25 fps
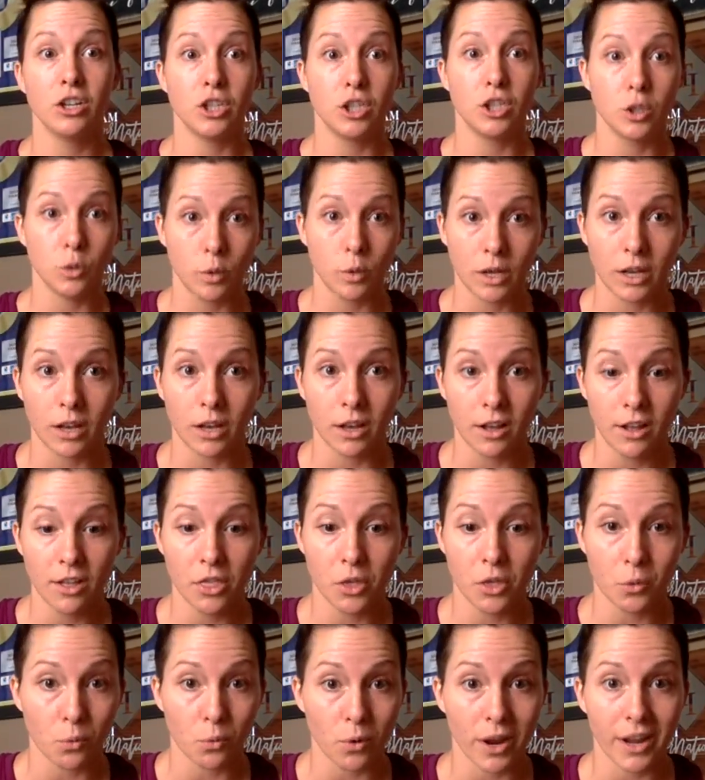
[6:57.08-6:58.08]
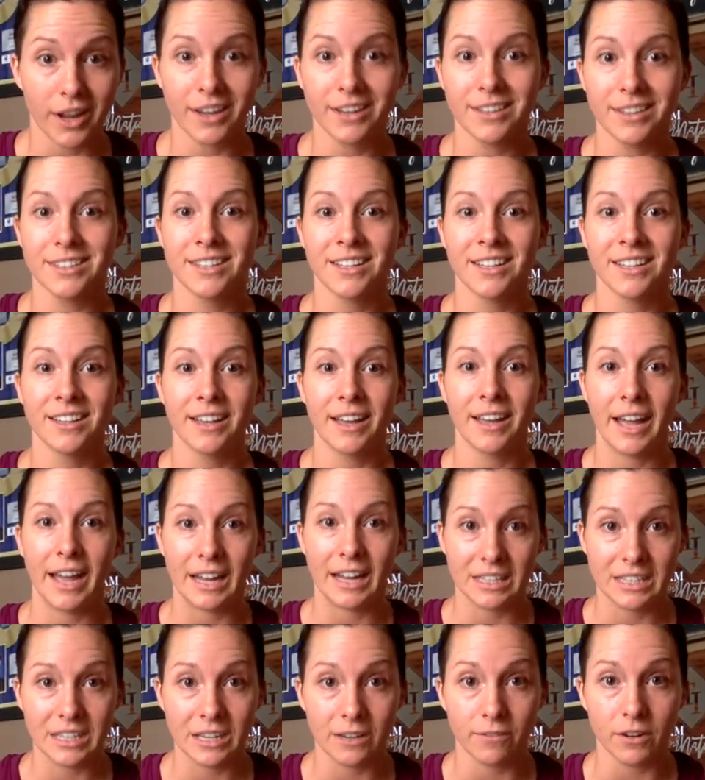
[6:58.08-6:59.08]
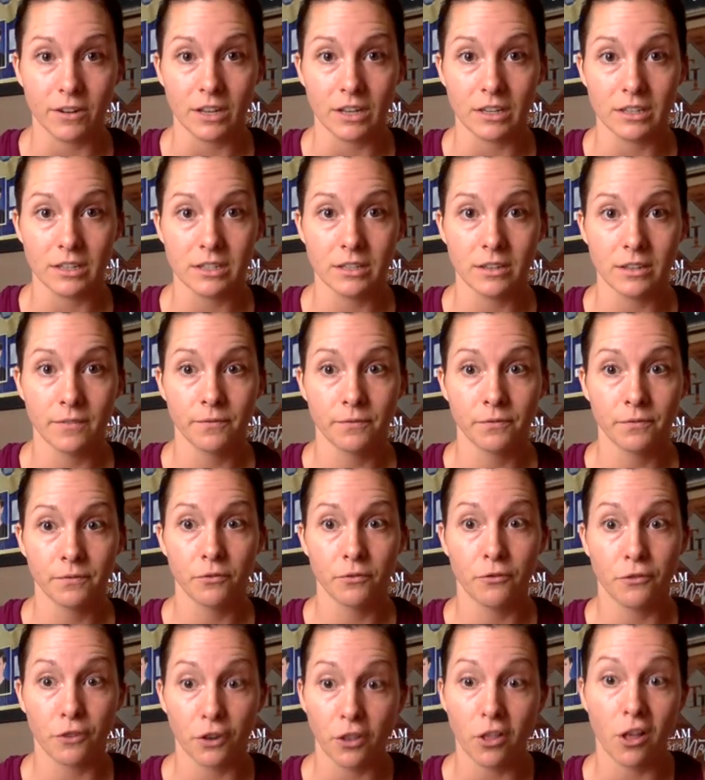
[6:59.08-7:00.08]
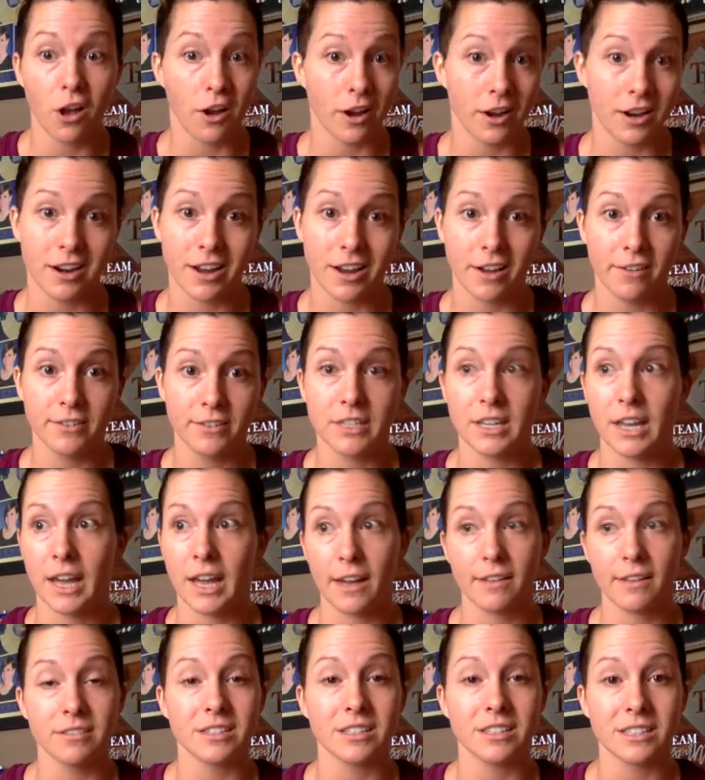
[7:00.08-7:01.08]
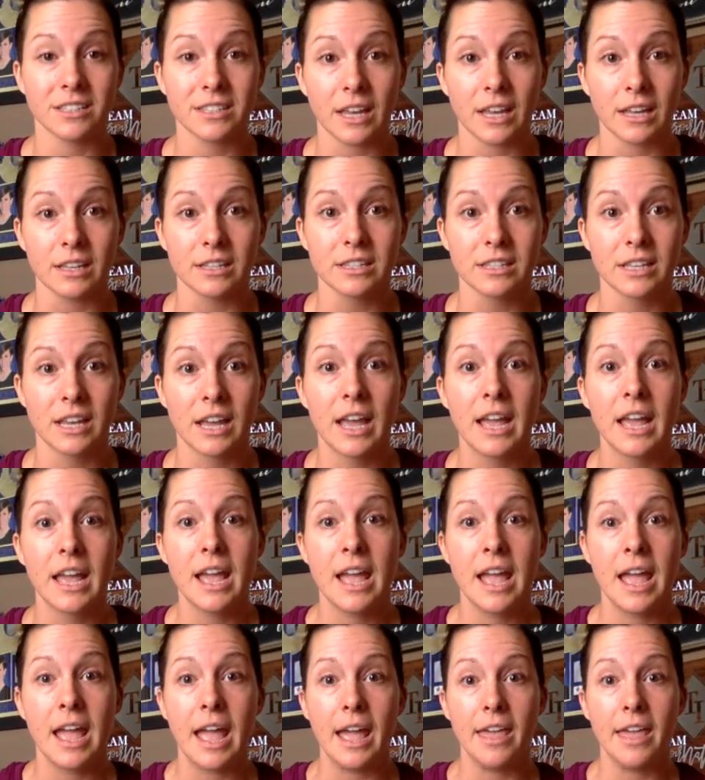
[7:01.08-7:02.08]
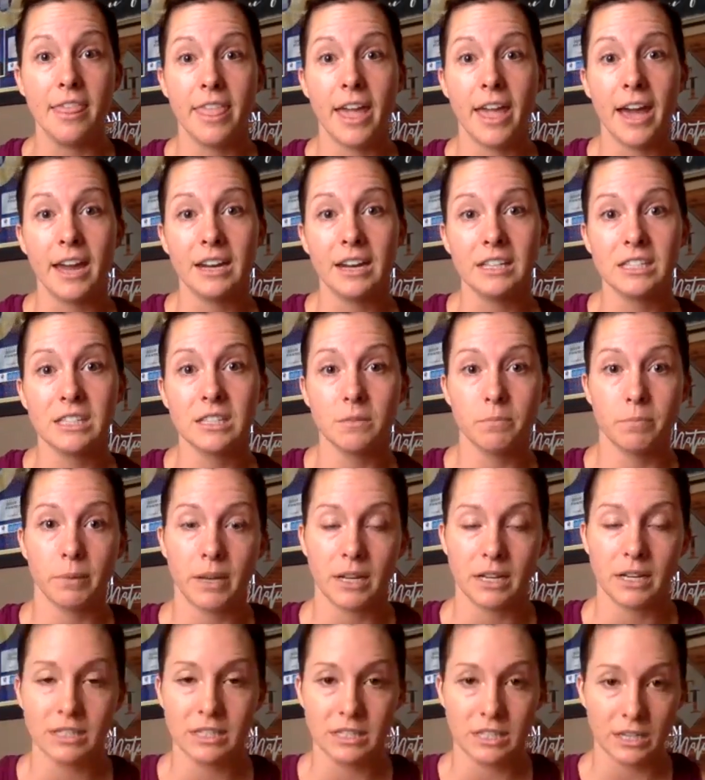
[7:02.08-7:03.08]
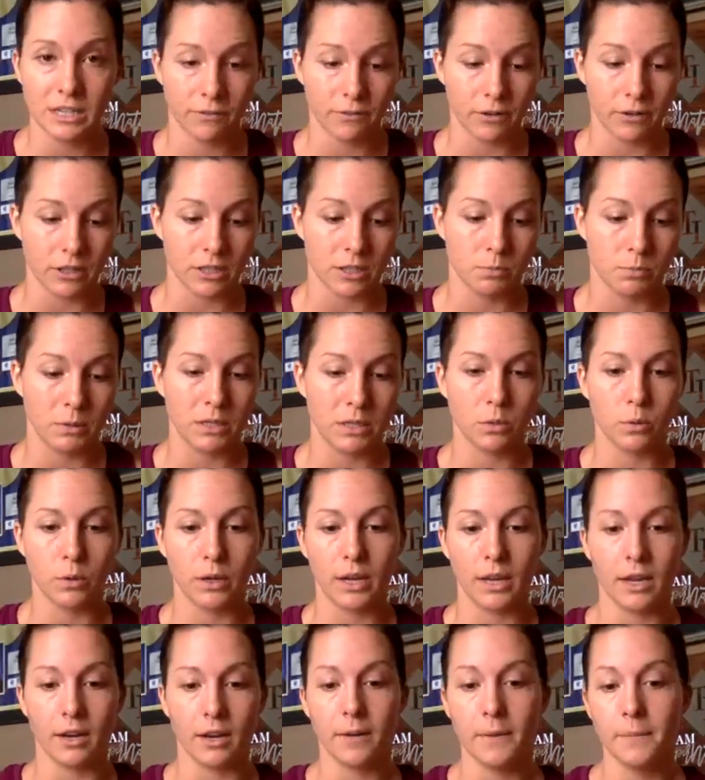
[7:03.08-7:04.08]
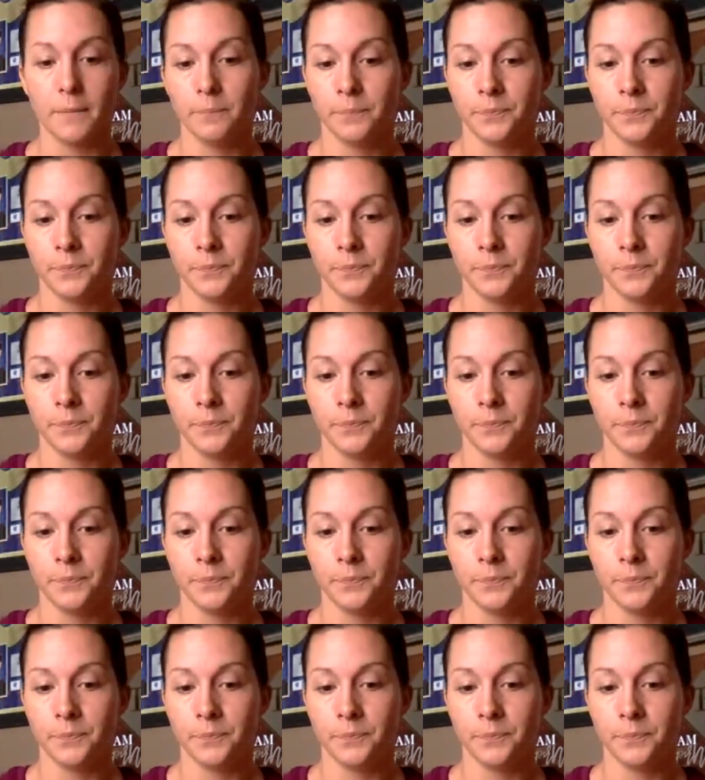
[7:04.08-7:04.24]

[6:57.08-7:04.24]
doing the right activities for long enough to have success. And that is the biggest difference between